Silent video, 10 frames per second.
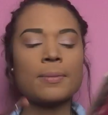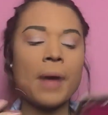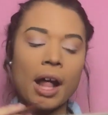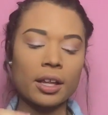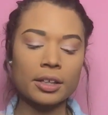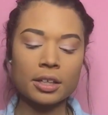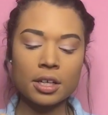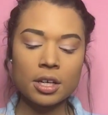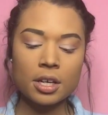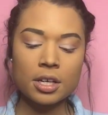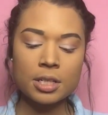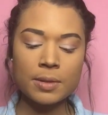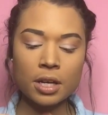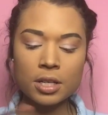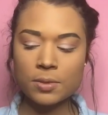in the palette to
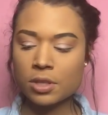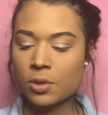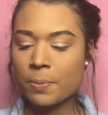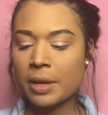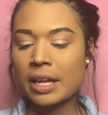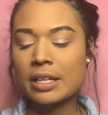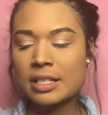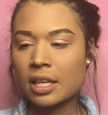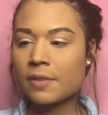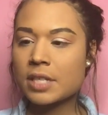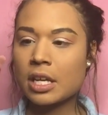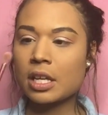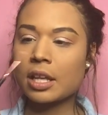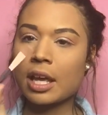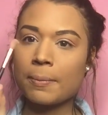be honest with you but instead of
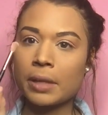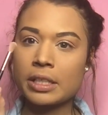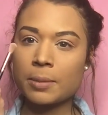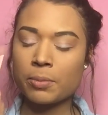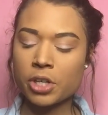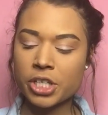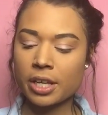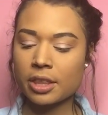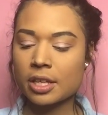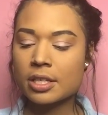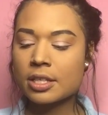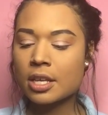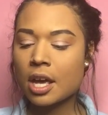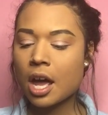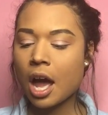taking like a blending brush like this
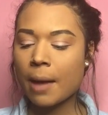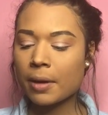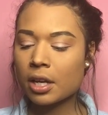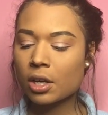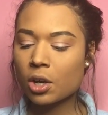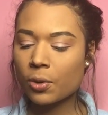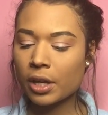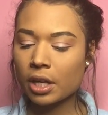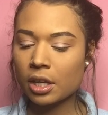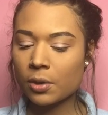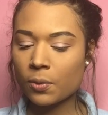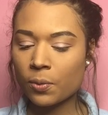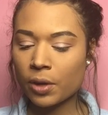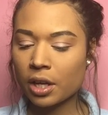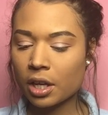I'm gonna go in
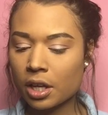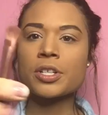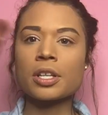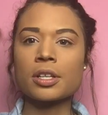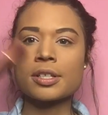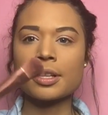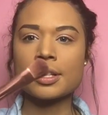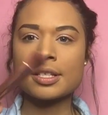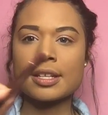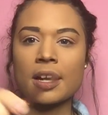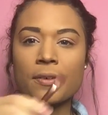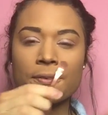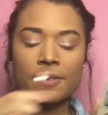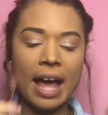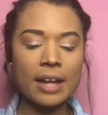with that looks like this it's like a
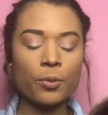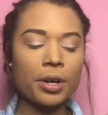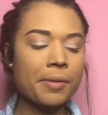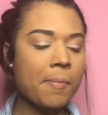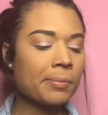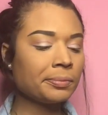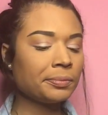flat one